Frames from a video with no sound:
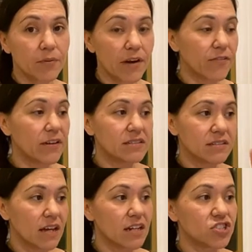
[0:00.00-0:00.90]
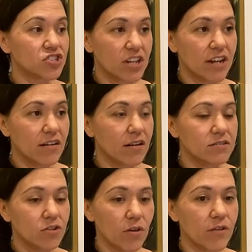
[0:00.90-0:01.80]
Breakfast, lunch, dinner,
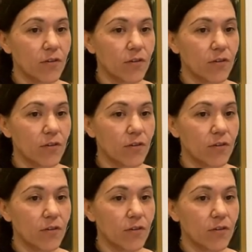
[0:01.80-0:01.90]
totally